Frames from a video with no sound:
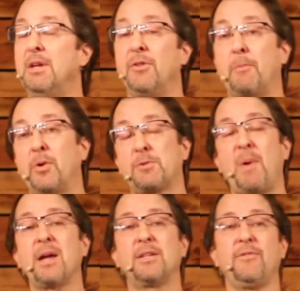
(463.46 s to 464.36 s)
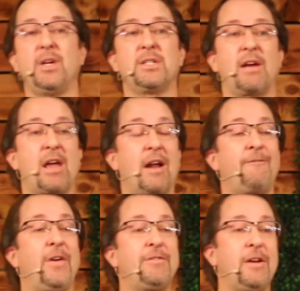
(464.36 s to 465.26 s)
their perspective is I've got a
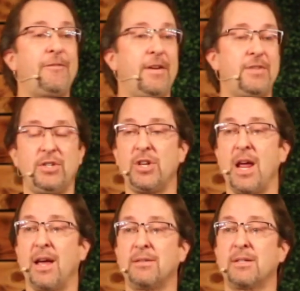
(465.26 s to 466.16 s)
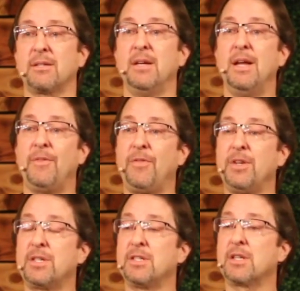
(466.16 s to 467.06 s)
50 50 chance that
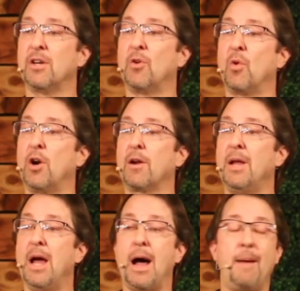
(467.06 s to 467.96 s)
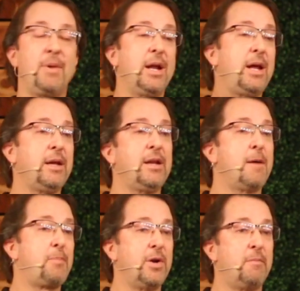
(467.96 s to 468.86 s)
this is going to work. I'm going to end
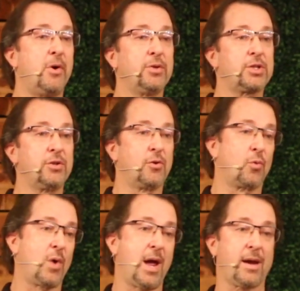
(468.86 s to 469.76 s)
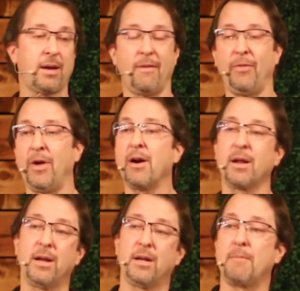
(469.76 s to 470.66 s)
up an emotional wreck, and they're
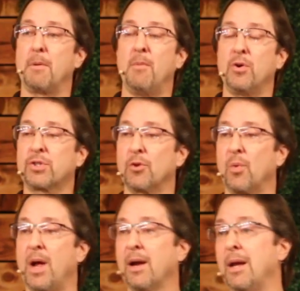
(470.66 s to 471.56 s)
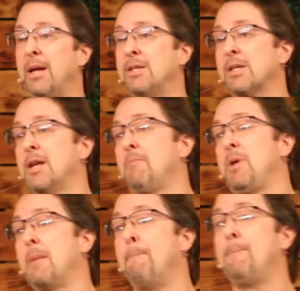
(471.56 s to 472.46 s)
going to end up emotional wreck, and it's going to
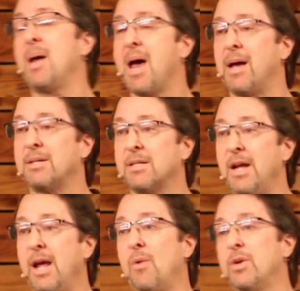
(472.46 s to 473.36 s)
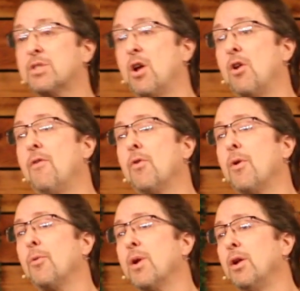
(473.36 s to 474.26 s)
be a mess. And when it's all over
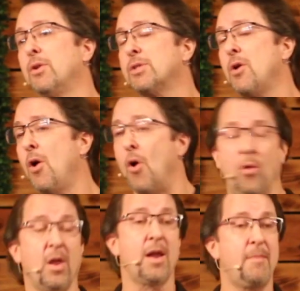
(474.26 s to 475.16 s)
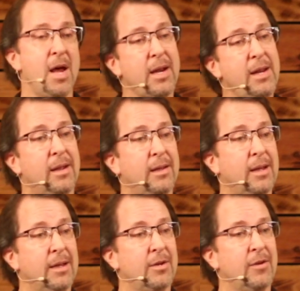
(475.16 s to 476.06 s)
with, we're going to lose a whole lot of money
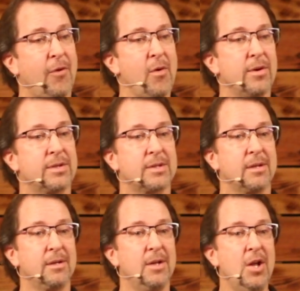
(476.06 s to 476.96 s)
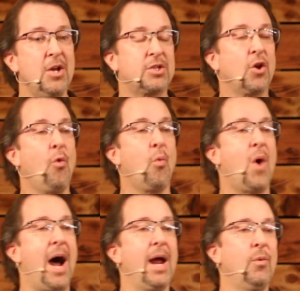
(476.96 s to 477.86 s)
getting divorced. So
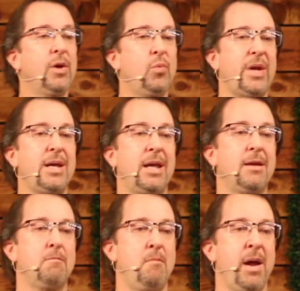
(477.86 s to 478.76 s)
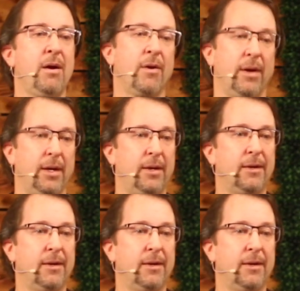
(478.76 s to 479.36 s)
why would we get married?